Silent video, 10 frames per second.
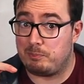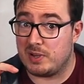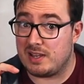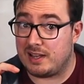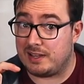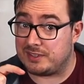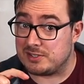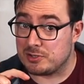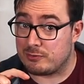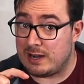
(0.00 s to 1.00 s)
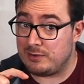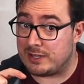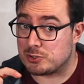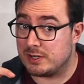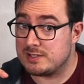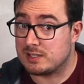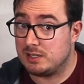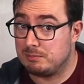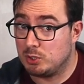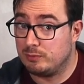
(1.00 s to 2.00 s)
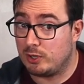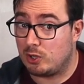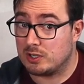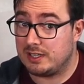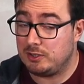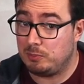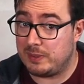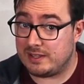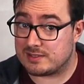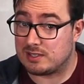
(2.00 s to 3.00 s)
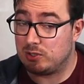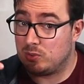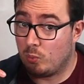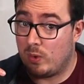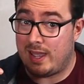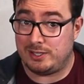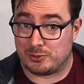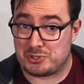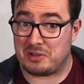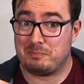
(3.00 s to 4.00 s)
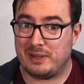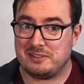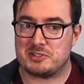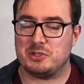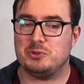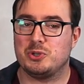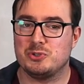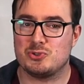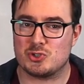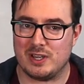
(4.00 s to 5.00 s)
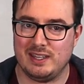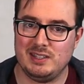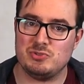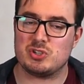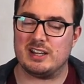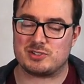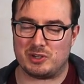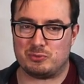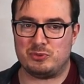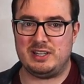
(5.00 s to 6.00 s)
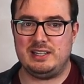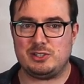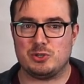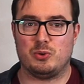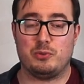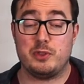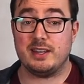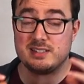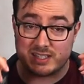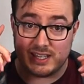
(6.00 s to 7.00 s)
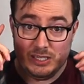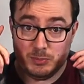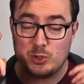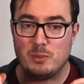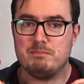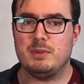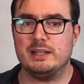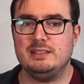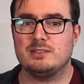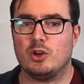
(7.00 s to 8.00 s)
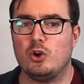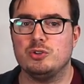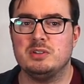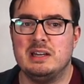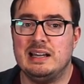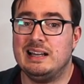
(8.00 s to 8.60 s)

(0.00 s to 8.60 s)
But at the end of the round, that train's going to move along a little bit. So where you're jumping to could change. That's a really cool thing to keep your mind on.